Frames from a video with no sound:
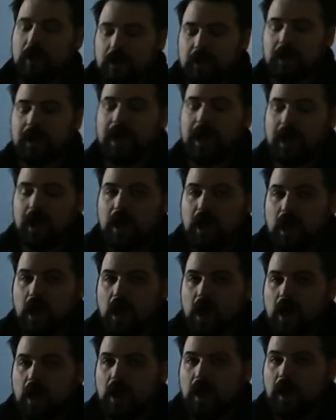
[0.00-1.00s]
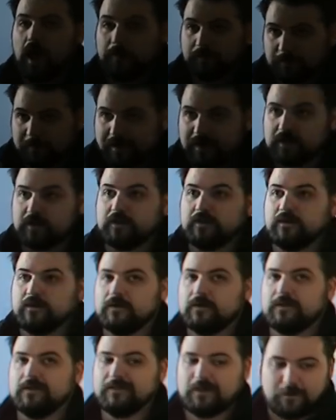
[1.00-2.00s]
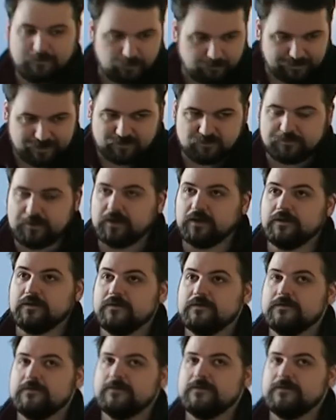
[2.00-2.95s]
just melon things. Oh, melon. I'm the best melon.